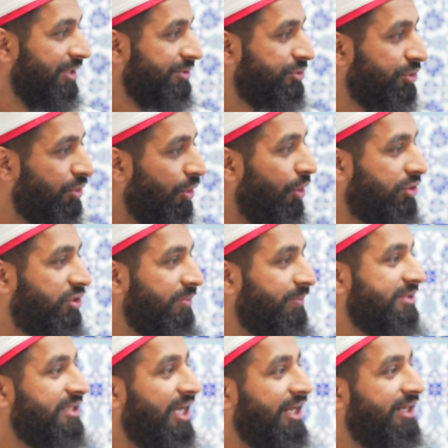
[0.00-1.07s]
So the
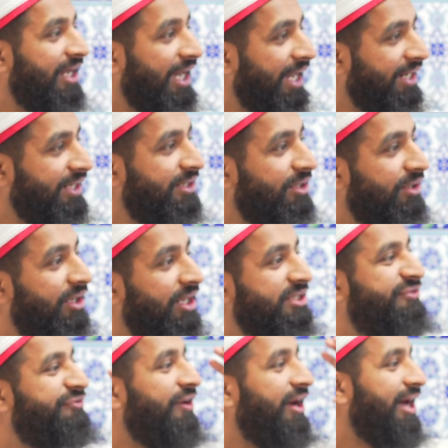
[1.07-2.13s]
Ottomans had a hand
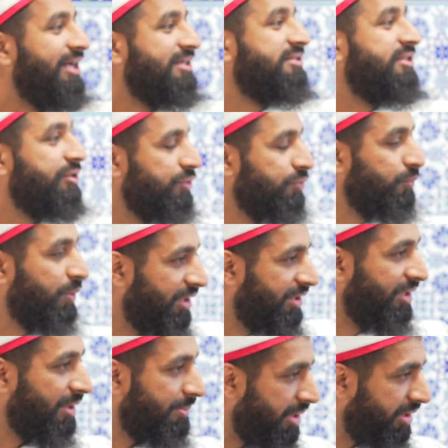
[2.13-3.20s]
as far as the new world
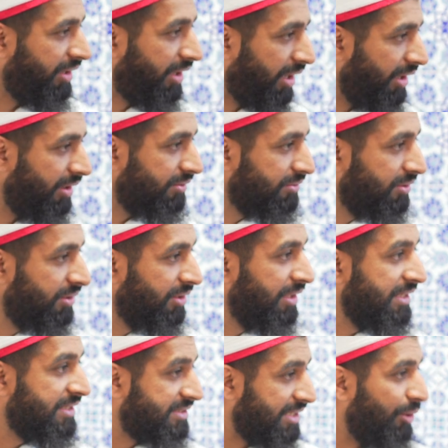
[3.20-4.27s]
in America,
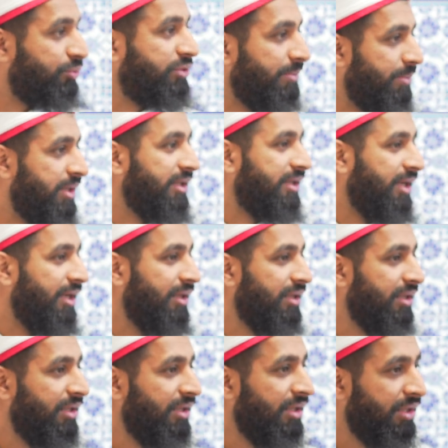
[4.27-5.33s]
South America,
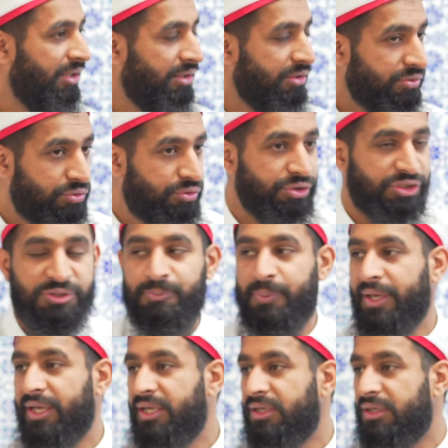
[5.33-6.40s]
to
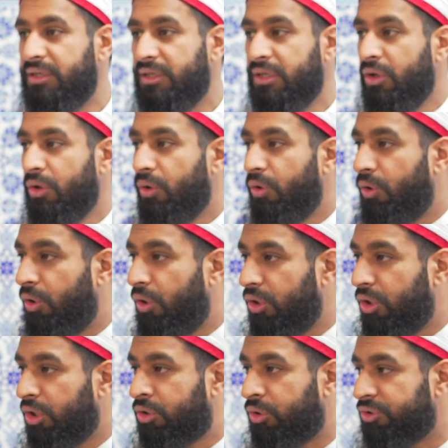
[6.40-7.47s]
Spain,
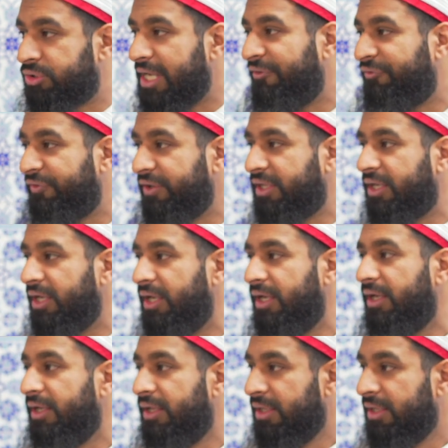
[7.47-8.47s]
all across Africa,